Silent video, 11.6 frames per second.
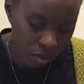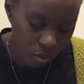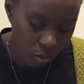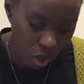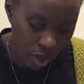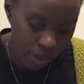
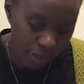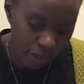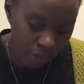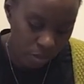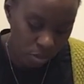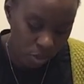What
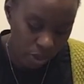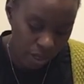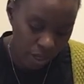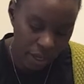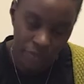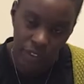can we
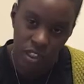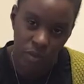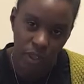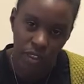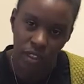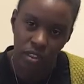have? This is where
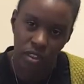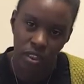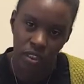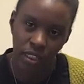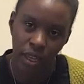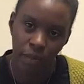things start
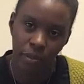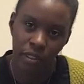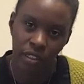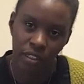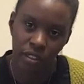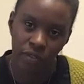to get a bit
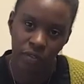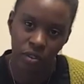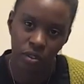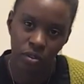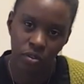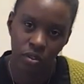
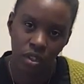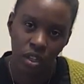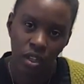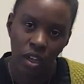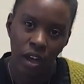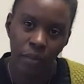difficult.
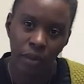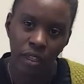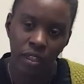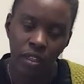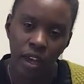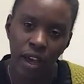I
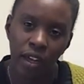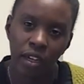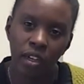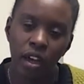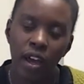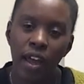mean,
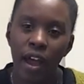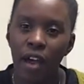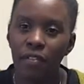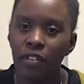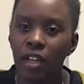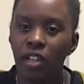and I
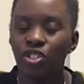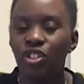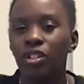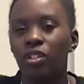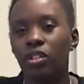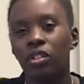haven't actually
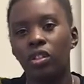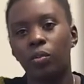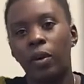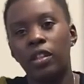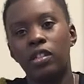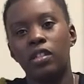looked at the
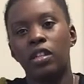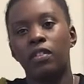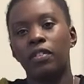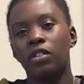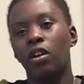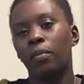weather to see if
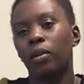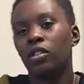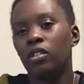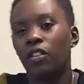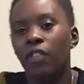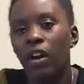it's hot, because
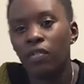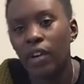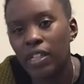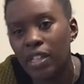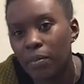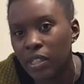if I write
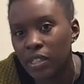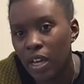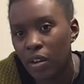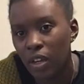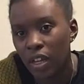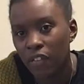something
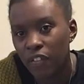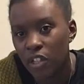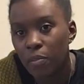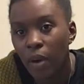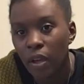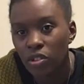down like fish
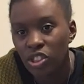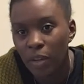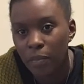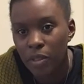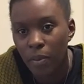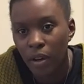pie or
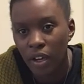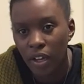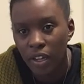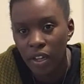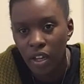shepherd's pie,